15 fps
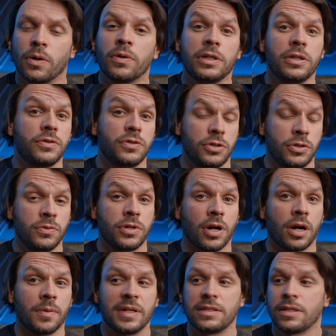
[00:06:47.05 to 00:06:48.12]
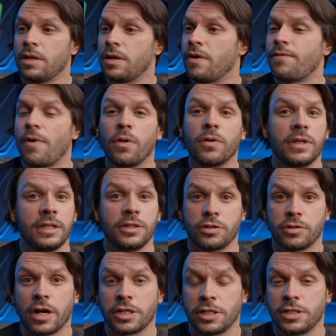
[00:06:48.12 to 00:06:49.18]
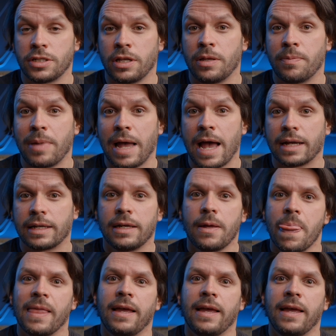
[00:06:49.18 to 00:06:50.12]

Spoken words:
only use 2 garments, follow the instructions on the back,